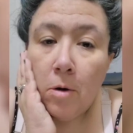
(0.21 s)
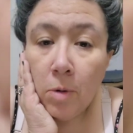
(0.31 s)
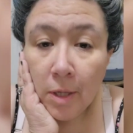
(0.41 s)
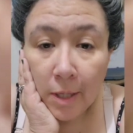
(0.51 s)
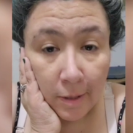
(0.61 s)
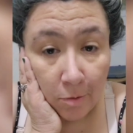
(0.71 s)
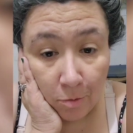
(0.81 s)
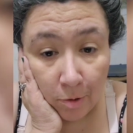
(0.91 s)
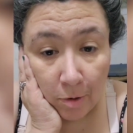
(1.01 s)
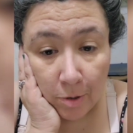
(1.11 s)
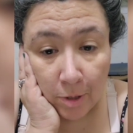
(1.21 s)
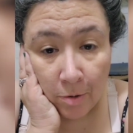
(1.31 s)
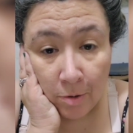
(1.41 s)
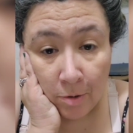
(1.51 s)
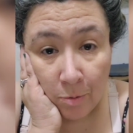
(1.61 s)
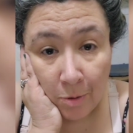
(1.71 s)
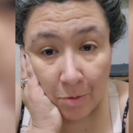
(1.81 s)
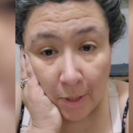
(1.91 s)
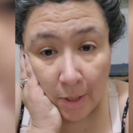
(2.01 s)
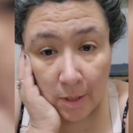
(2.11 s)
Well, hello out there in
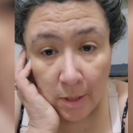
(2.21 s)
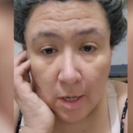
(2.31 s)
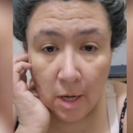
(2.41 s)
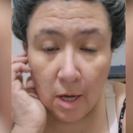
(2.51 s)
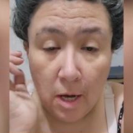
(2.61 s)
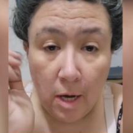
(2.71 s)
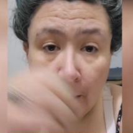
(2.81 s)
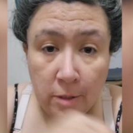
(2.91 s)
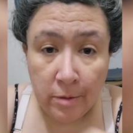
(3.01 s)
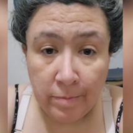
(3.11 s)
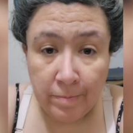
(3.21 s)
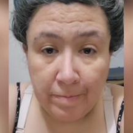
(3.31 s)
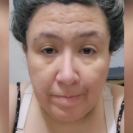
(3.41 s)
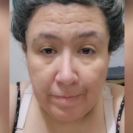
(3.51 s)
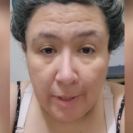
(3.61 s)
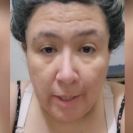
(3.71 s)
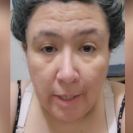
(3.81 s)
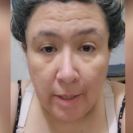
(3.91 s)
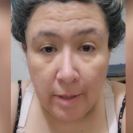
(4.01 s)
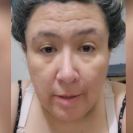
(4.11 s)
Twitter land. Um,
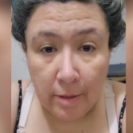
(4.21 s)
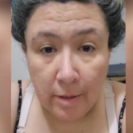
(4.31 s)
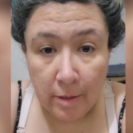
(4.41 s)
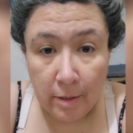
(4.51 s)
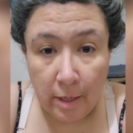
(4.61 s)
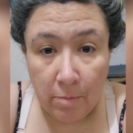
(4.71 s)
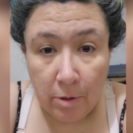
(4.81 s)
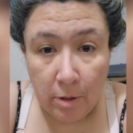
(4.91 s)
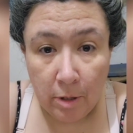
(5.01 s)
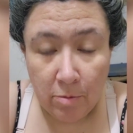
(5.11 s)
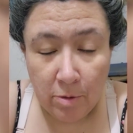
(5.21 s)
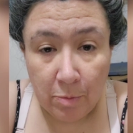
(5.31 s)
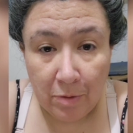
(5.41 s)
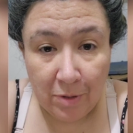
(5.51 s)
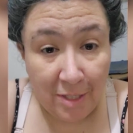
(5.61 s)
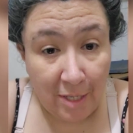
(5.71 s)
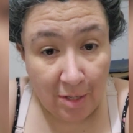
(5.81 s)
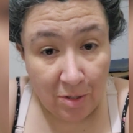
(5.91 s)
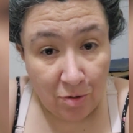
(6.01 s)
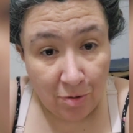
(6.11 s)
yeah, the game tonight was a bit of a
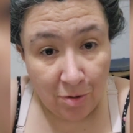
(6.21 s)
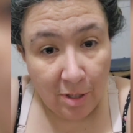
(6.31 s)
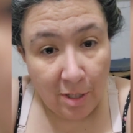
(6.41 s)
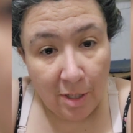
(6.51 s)
disaster.